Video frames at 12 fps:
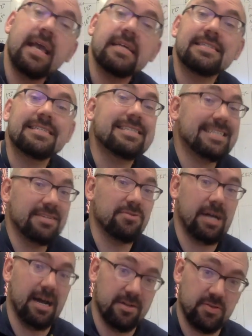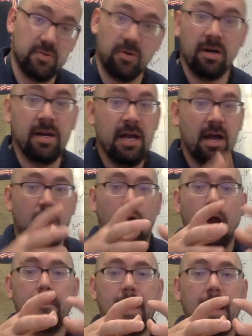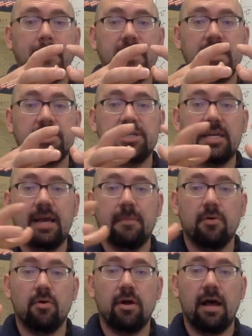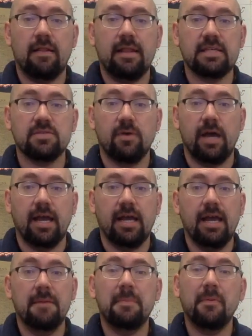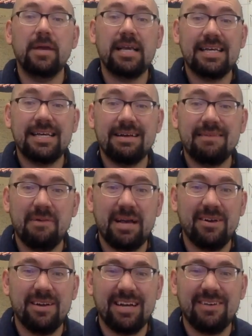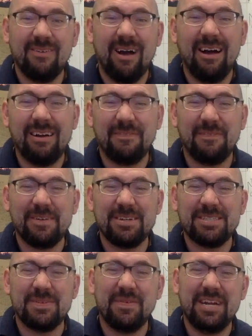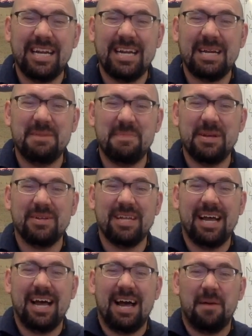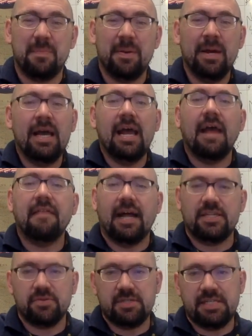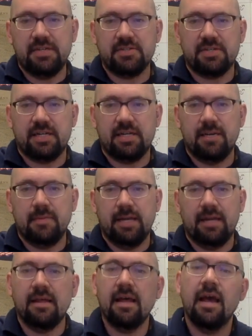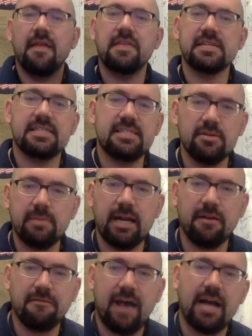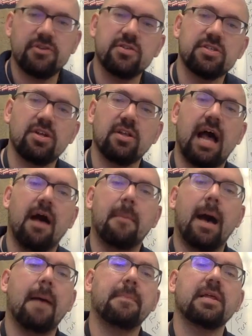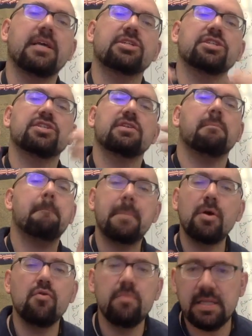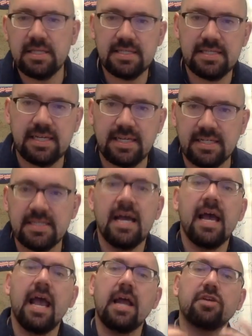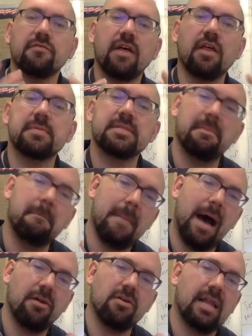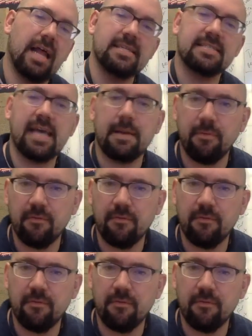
is the steel connoisseur. Our population kept growing out this way, but we couldn't grow out any further, so we needed to build up, and that's where steel is going to come in. This steel manufacturing is going to allow populations to boom in the cities. It develops the modern landscape